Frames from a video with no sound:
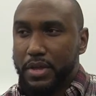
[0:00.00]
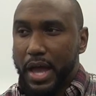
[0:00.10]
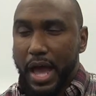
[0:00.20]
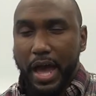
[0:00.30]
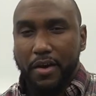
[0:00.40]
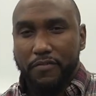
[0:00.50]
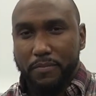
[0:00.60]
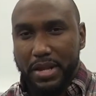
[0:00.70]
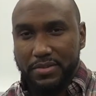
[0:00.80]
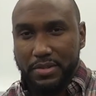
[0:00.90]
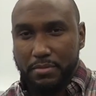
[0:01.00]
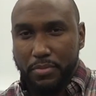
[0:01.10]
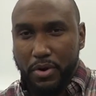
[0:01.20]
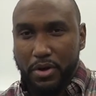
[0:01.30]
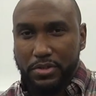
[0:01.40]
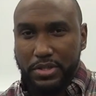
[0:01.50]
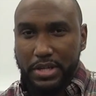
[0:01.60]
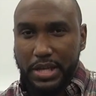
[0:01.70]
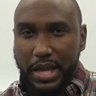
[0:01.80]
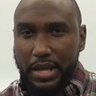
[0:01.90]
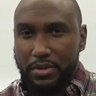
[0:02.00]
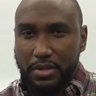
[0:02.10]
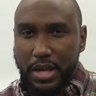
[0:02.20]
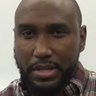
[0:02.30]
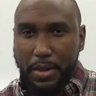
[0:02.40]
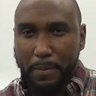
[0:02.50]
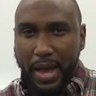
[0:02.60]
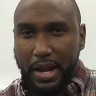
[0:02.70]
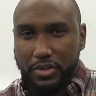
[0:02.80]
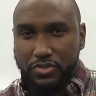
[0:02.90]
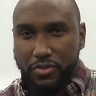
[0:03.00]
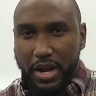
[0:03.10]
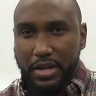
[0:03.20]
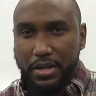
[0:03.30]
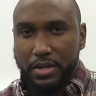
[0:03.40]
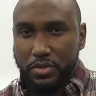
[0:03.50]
the half medicine balls and they can't get their balance right.